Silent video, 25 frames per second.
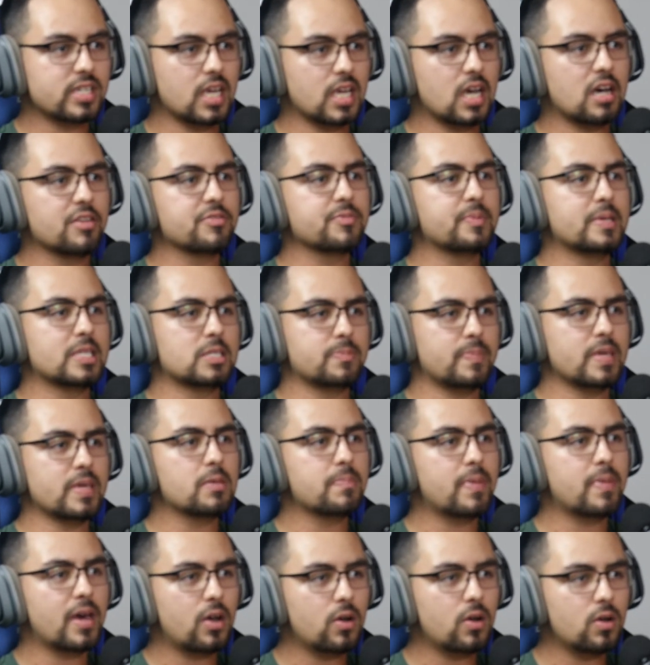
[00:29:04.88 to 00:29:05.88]
and it helps me
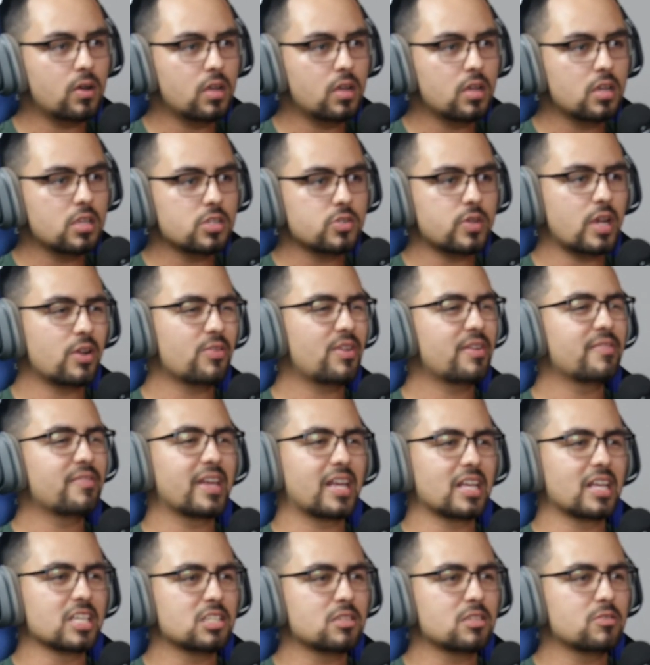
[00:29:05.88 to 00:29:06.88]
speak better. So I don't have
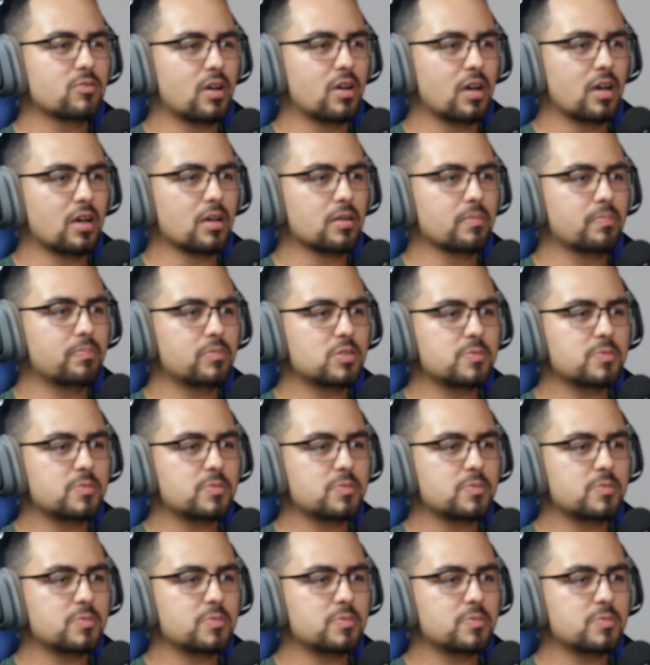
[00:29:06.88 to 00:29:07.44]
like a